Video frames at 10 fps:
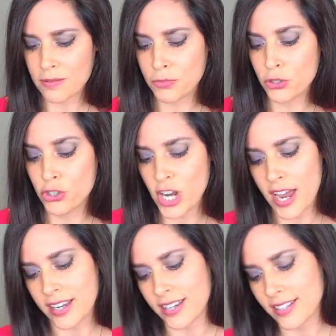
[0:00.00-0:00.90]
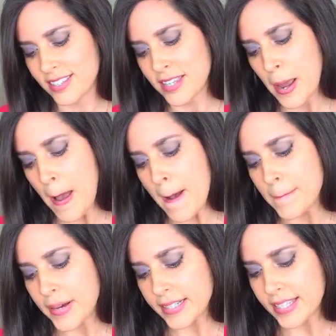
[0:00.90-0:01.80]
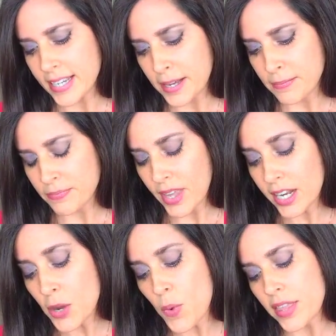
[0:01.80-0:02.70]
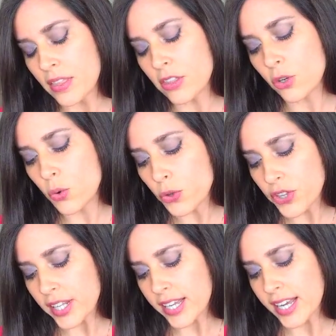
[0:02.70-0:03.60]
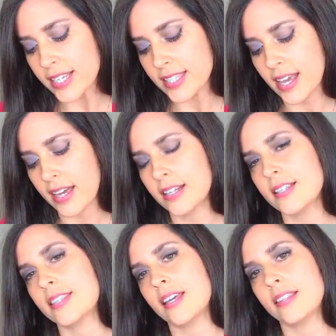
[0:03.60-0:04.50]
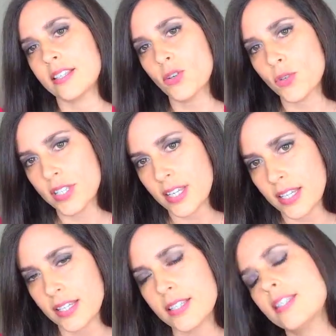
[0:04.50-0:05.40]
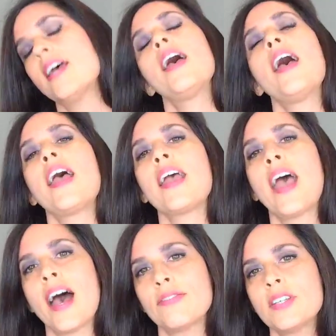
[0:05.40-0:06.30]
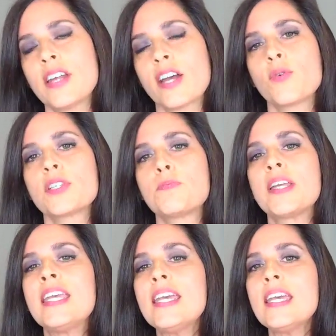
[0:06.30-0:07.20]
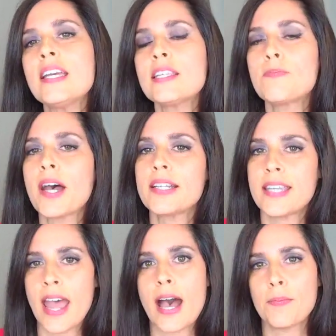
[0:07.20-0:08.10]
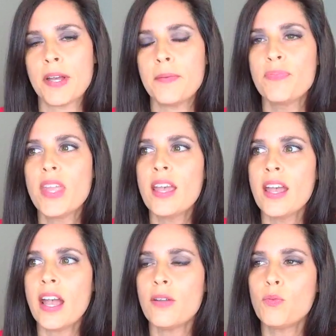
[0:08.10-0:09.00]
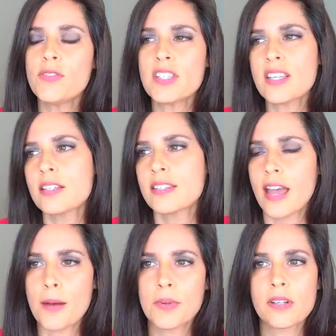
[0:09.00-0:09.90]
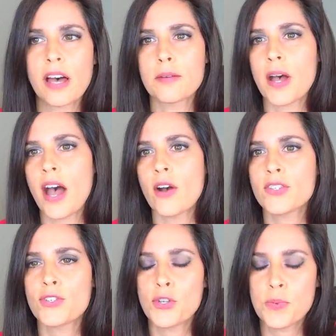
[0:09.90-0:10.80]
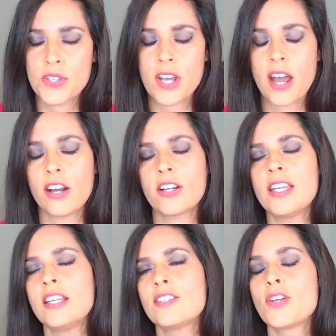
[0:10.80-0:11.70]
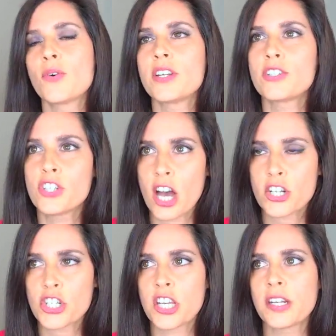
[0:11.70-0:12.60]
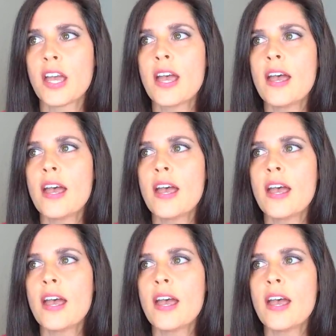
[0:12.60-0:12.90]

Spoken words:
Blue Jackets. But anyway, the cool thing, like I said, is that this horse is a half to Nyquist, but he is by Tappet. And we've discussed Tappet a lot about how he's a super sire. He needs no introduction.